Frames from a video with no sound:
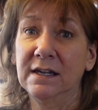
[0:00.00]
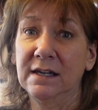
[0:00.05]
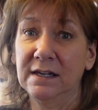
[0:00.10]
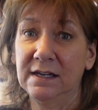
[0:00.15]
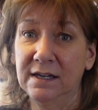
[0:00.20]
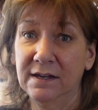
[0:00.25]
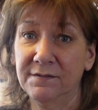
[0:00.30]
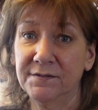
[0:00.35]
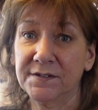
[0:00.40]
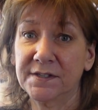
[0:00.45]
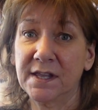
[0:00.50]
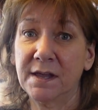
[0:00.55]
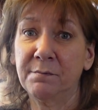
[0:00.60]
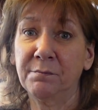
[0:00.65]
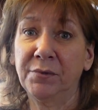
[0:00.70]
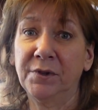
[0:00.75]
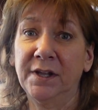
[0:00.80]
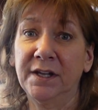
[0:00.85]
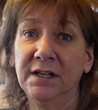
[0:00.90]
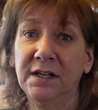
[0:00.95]
gives them
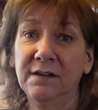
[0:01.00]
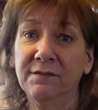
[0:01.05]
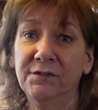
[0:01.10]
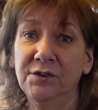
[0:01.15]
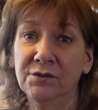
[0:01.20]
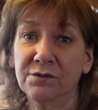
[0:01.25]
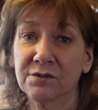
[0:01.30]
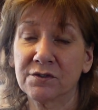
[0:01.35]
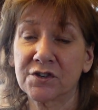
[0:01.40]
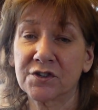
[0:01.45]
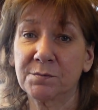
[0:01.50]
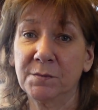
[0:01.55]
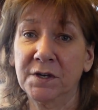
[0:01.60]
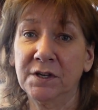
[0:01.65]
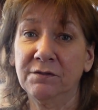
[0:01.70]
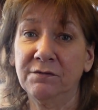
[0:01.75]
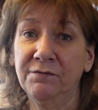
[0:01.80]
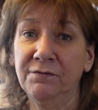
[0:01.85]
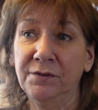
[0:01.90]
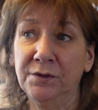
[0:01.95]
plenty of
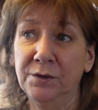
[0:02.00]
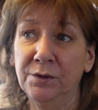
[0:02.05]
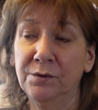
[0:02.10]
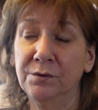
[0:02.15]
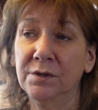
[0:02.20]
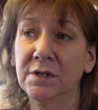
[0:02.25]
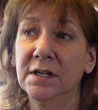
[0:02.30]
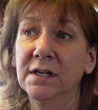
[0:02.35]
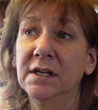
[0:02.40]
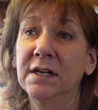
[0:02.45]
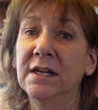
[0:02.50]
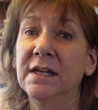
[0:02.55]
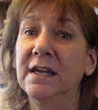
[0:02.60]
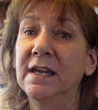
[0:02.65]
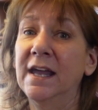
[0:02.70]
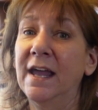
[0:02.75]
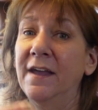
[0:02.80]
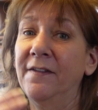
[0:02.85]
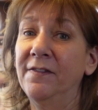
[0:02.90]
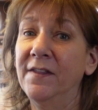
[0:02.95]
nourishment and food.
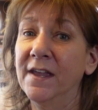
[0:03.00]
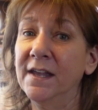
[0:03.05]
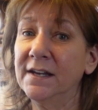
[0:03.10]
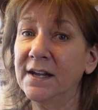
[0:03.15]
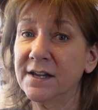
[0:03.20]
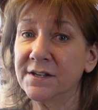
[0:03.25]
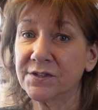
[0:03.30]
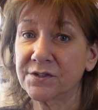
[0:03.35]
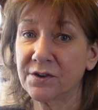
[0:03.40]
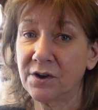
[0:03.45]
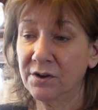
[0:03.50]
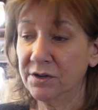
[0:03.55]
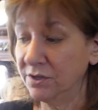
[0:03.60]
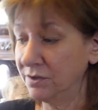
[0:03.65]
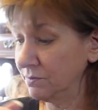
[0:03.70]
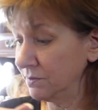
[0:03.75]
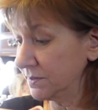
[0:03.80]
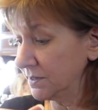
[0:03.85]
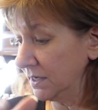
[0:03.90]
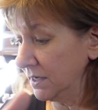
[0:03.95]
And then I start
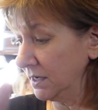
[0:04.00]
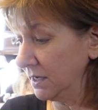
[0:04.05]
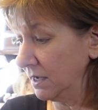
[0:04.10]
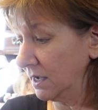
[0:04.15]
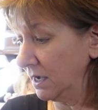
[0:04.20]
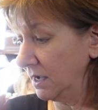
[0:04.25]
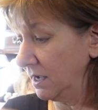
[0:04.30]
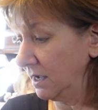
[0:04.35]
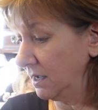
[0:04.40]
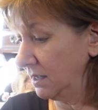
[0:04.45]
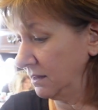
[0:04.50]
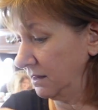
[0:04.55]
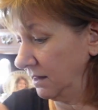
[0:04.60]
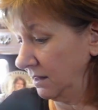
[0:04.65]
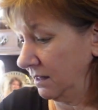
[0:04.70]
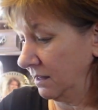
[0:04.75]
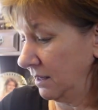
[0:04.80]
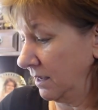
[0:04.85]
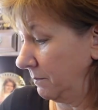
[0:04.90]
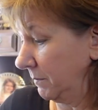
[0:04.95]
using, I'm
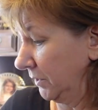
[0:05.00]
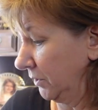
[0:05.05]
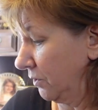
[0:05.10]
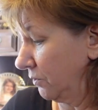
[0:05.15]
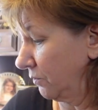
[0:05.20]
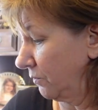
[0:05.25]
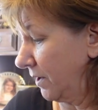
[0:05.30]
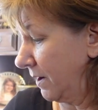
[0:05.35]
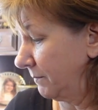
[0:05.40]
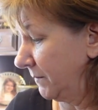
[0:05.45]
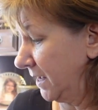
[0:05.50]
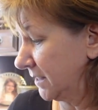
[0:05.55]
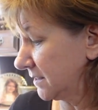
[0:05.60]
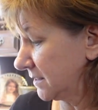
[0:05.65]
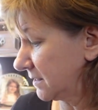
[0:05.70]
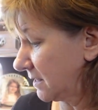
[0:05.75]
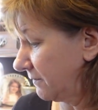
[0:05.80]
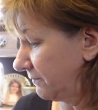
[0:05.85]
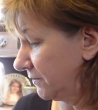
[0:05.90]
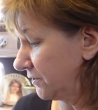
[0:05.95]
going to go grab that
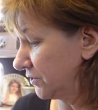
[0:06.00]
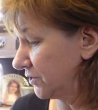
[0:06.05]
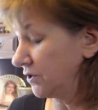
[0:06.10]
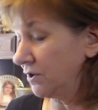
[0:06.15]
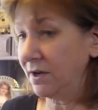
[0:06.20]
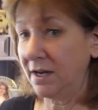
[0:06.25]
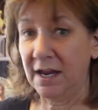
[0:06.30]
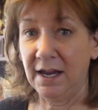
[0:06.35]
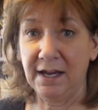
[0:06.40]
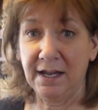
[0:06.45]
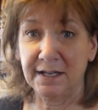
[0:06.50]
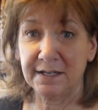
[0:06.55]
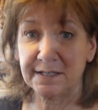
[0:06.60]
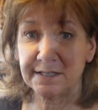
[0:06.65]
stuff and show you. Hang on a